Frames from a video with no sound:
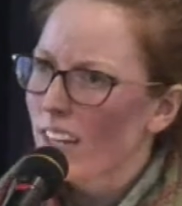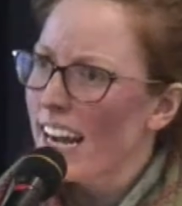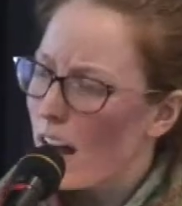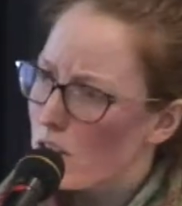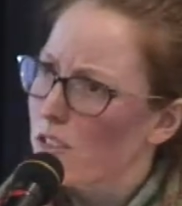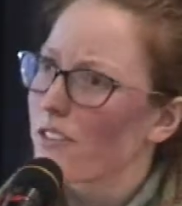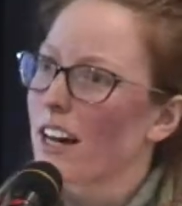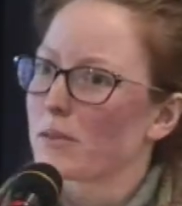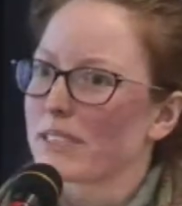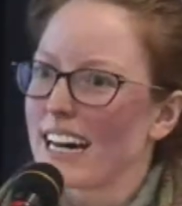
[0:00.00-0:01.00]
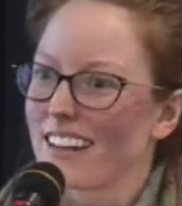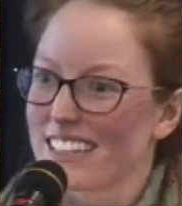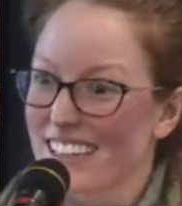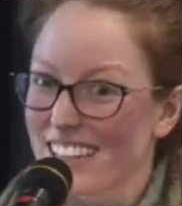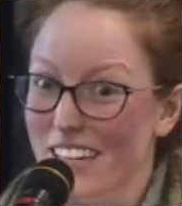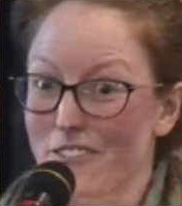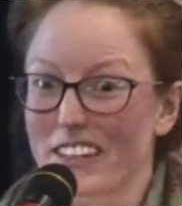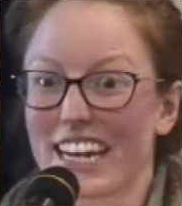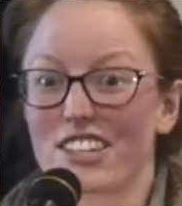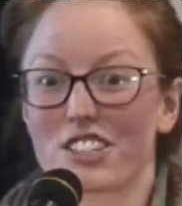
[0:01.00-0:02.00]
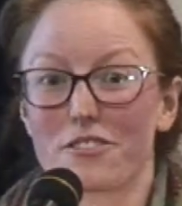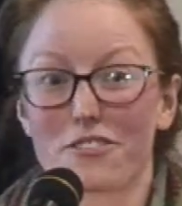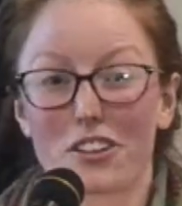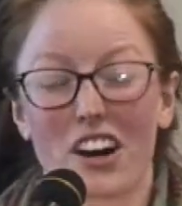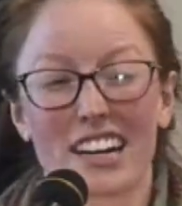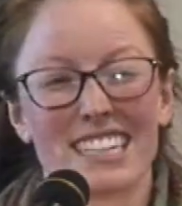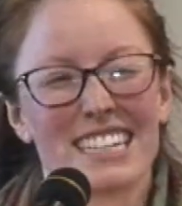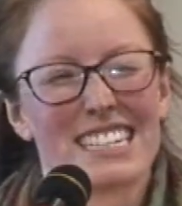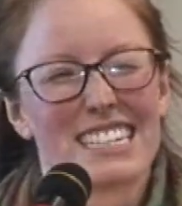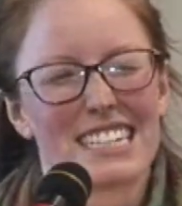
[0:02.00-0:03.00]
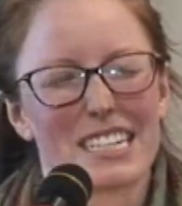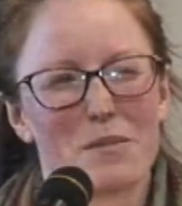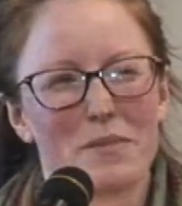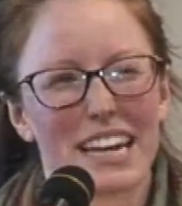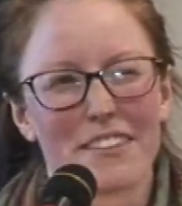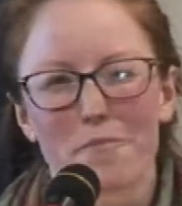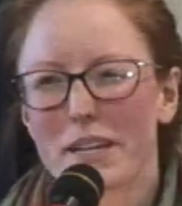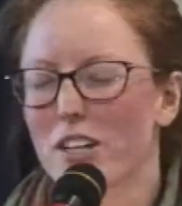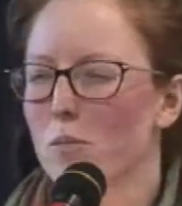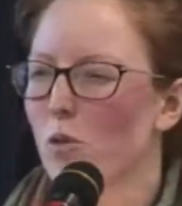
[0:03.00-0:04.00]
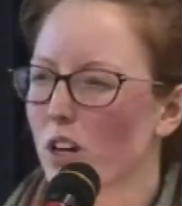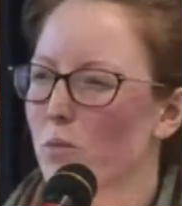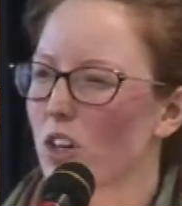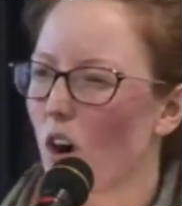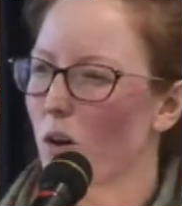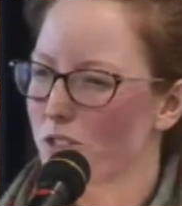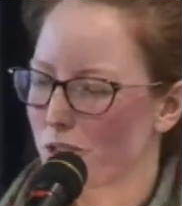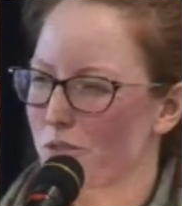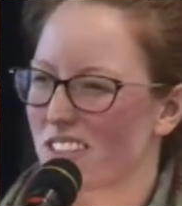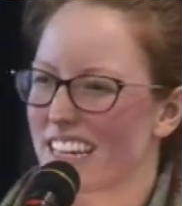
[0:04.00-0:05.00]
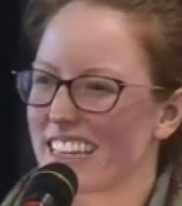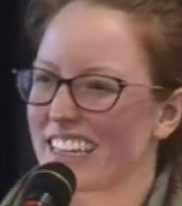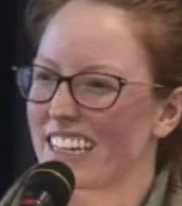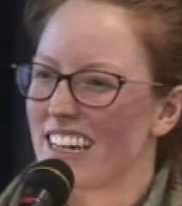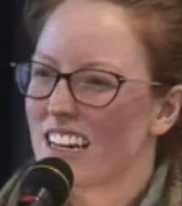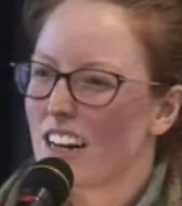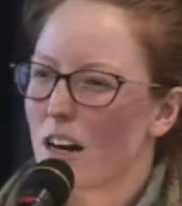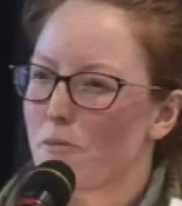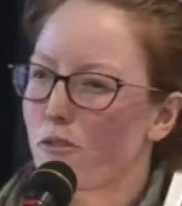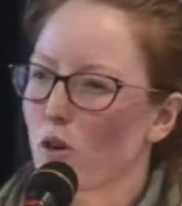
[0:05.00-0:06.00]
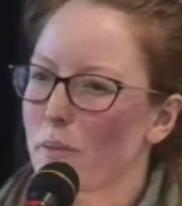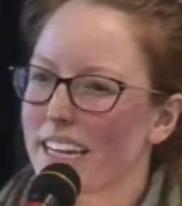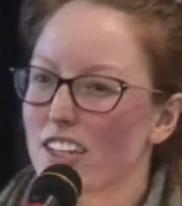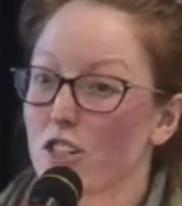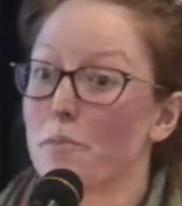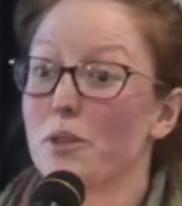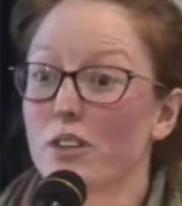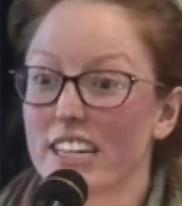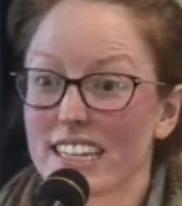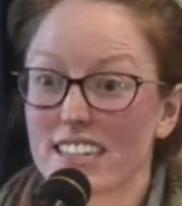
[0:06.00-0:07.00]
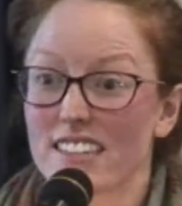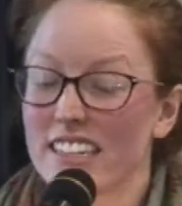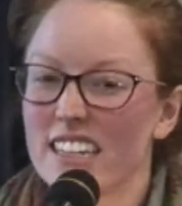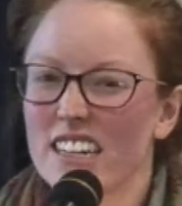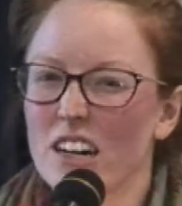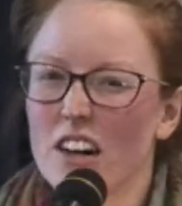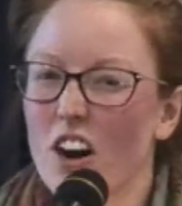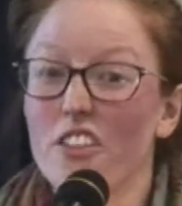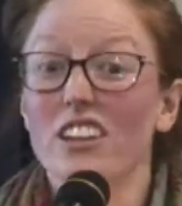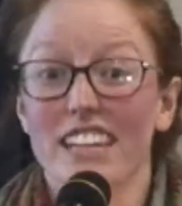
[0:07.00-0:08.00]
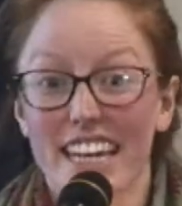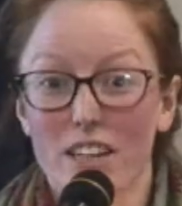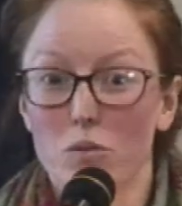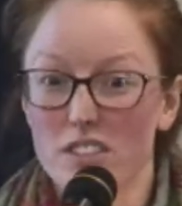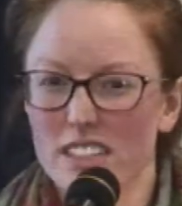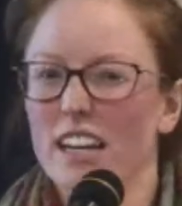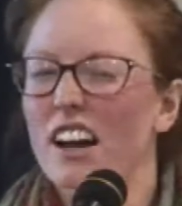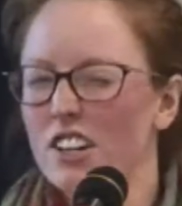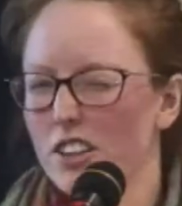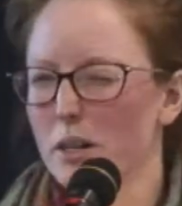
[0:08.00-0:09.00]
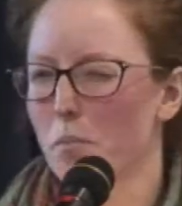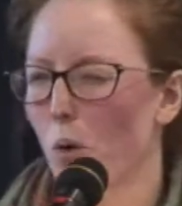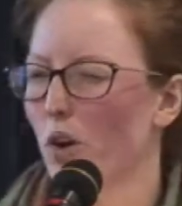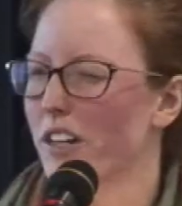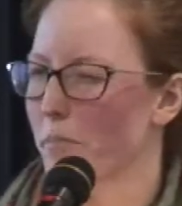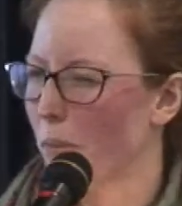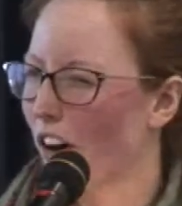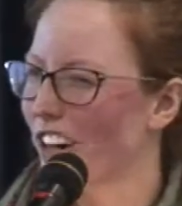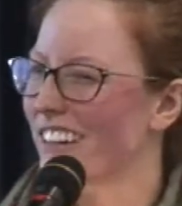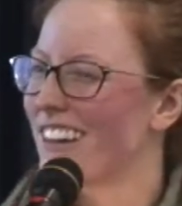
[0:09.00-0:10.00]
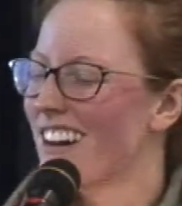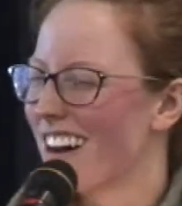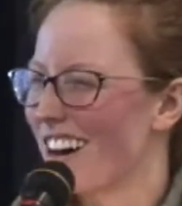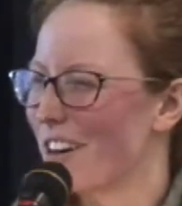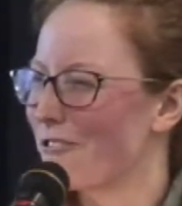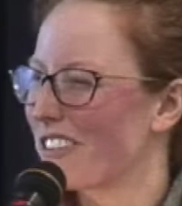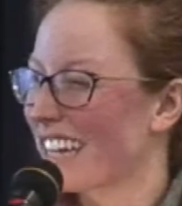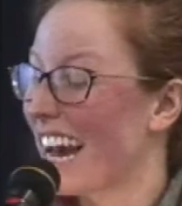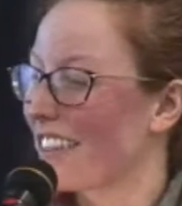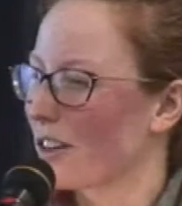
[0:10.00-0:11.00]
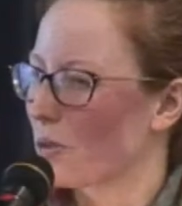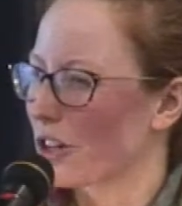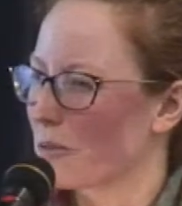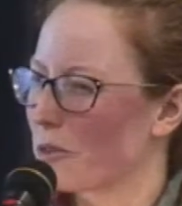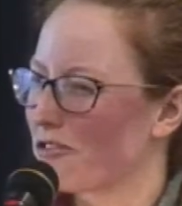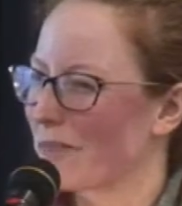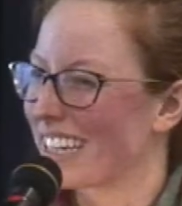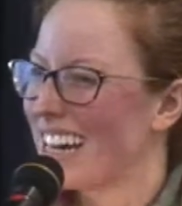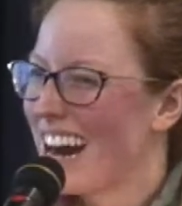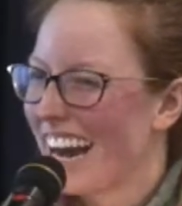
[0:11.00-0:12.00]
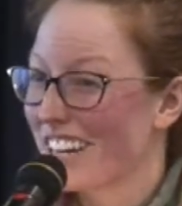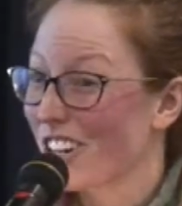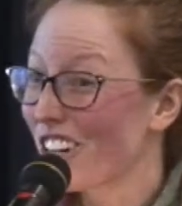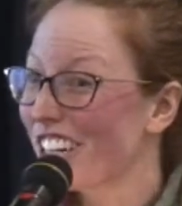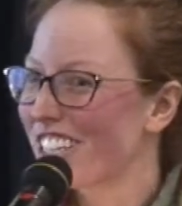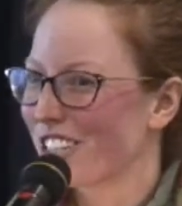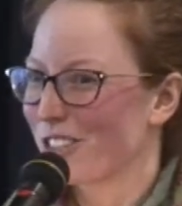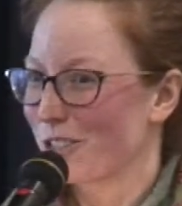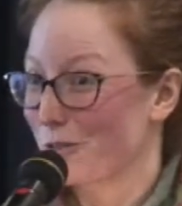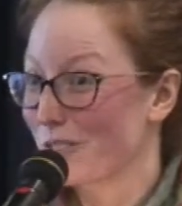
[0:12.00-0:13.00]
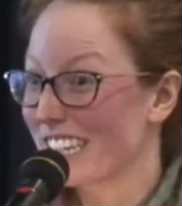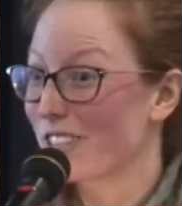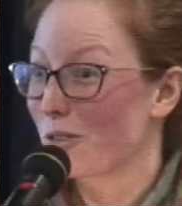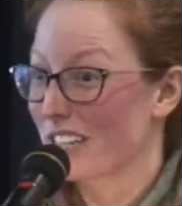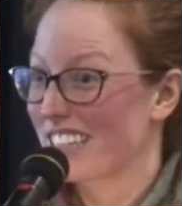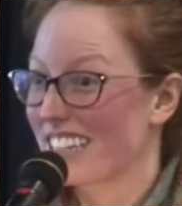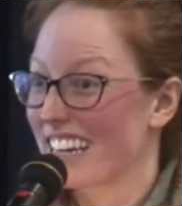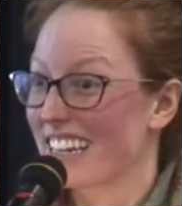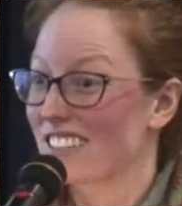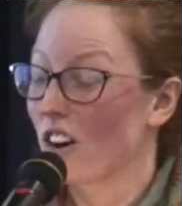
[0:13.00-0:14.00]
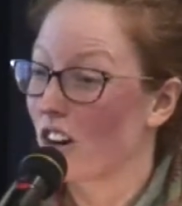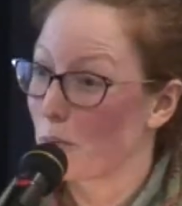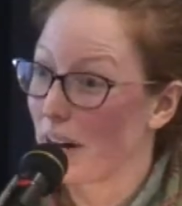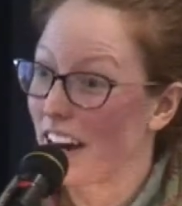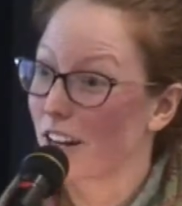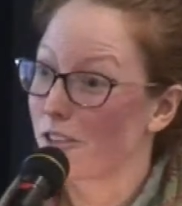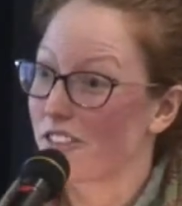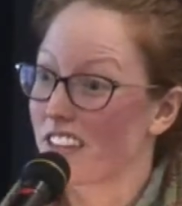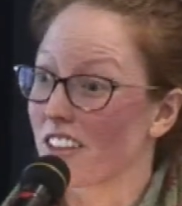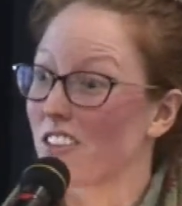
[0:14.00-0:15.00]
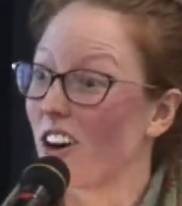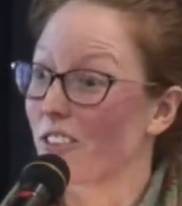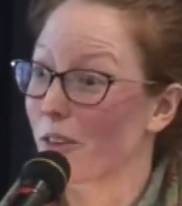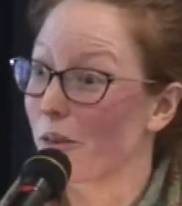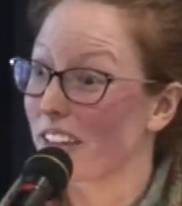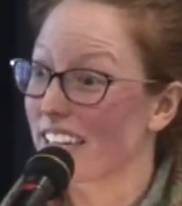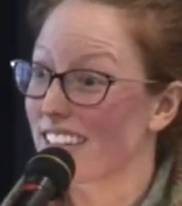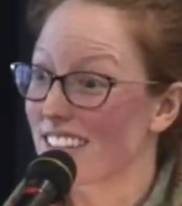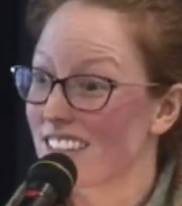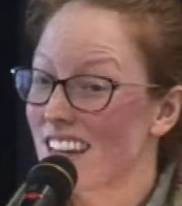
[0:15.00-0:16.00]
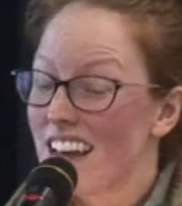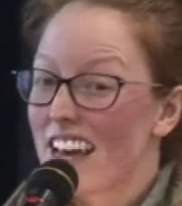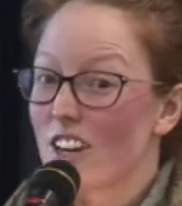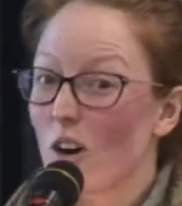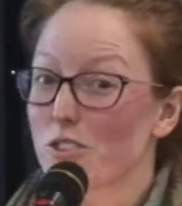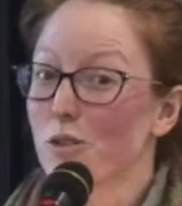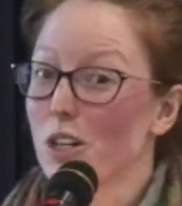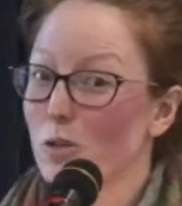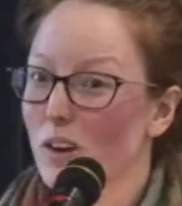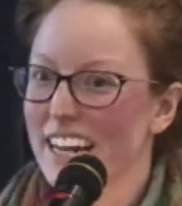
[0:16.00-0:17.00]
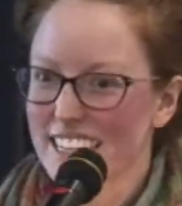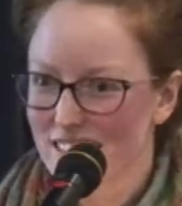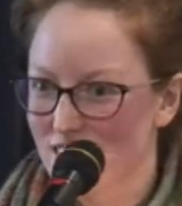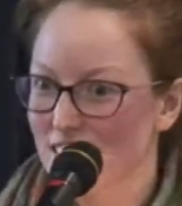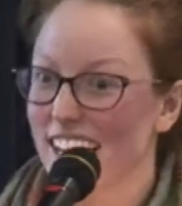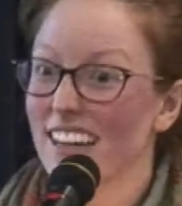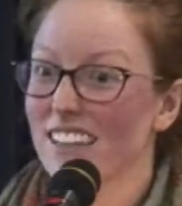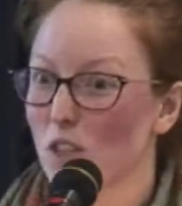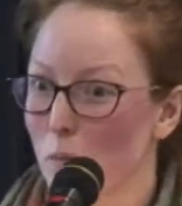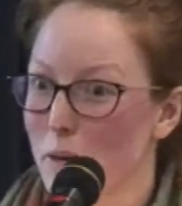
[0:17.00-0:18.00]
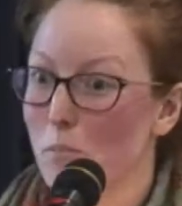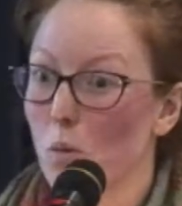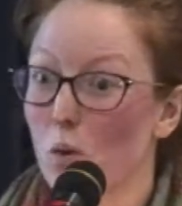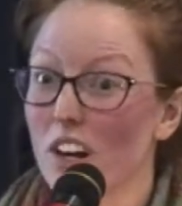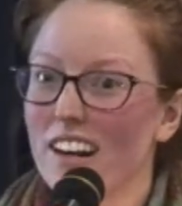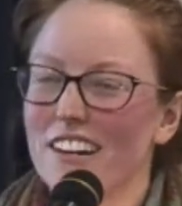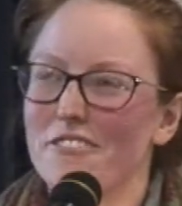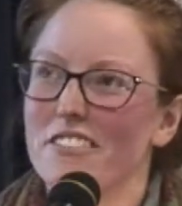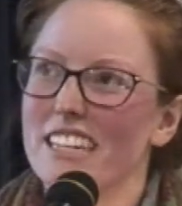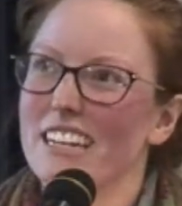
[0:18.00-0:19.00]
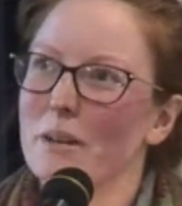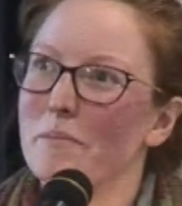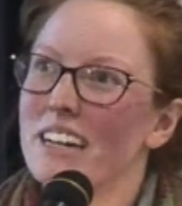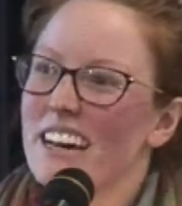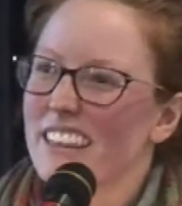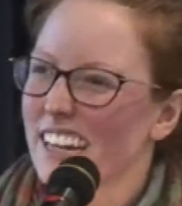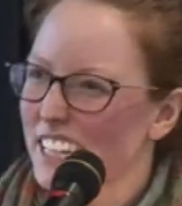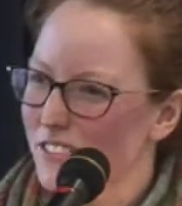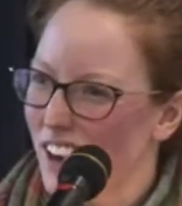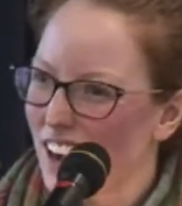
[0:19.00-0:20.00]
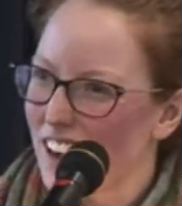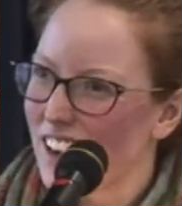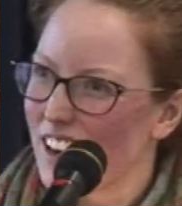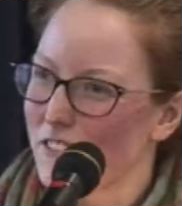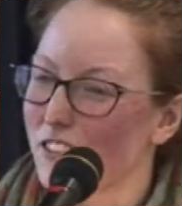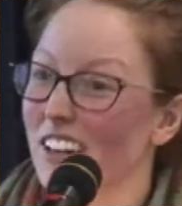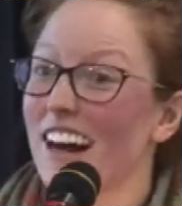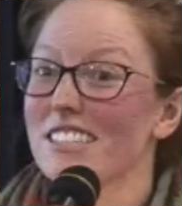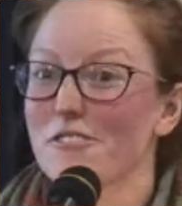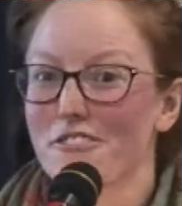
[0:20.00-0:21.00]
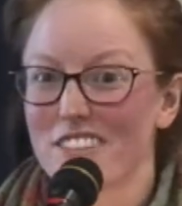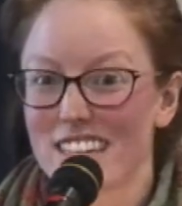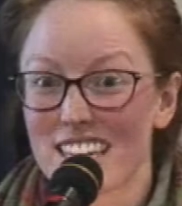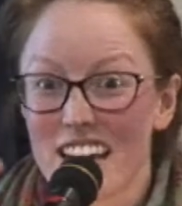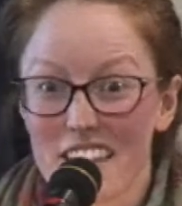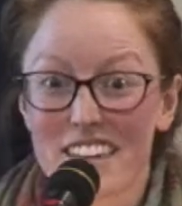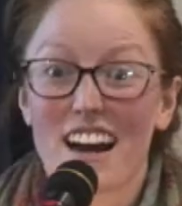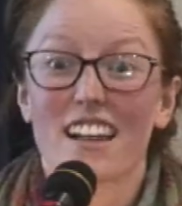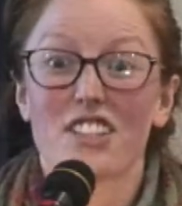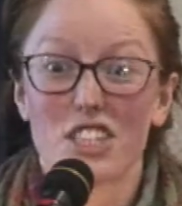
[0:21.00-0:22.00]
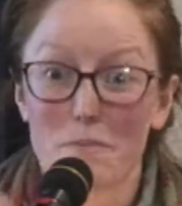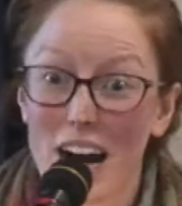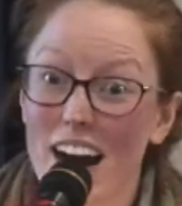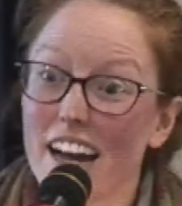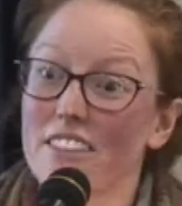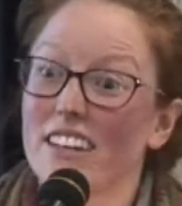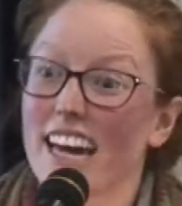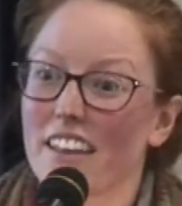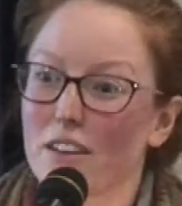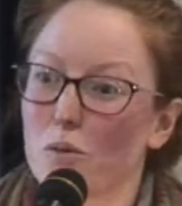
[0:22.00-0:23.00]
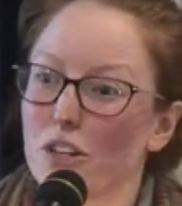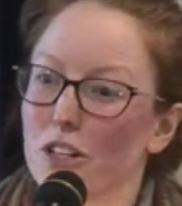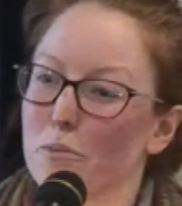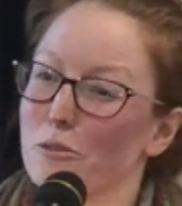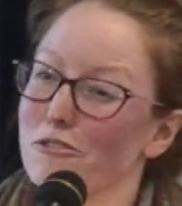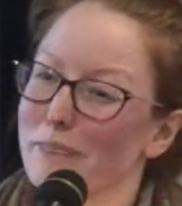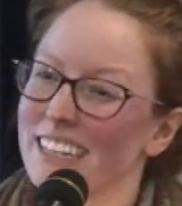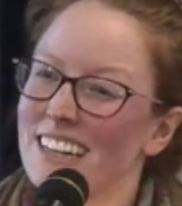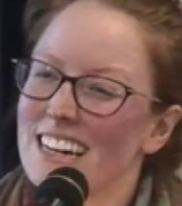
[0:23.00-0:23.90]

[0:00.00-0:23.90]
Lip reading: Houses of hospitality, clarification of thought. And Peter Morin would also say that forming communities on the land was another important part of the Catholic worker movement. I encourage you to read Dorothy Day's autobiography, The Long Loneliness, and also her writings to get a little bit more of the kind of philosophy, theology behind the Catholic worker movement.